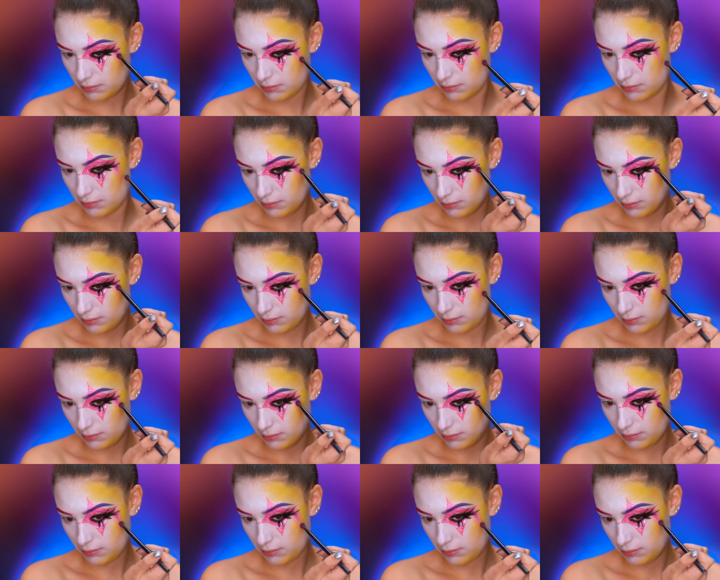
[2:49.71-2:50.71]

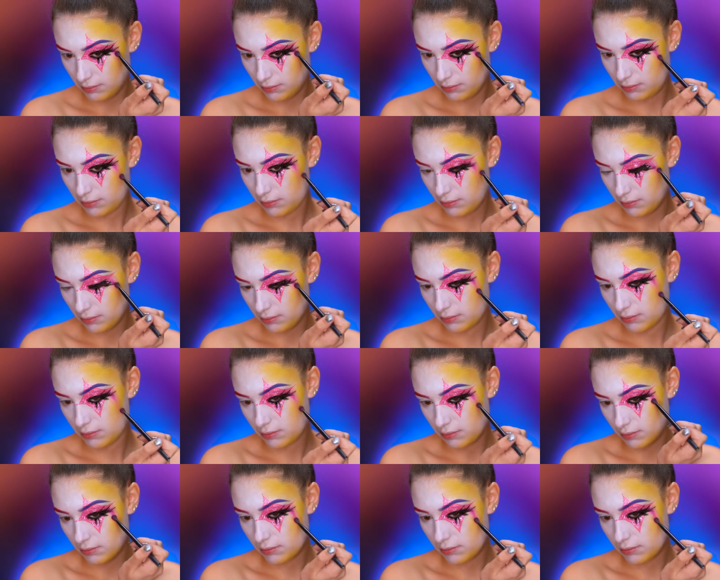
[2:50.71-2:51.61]
Nothing is said.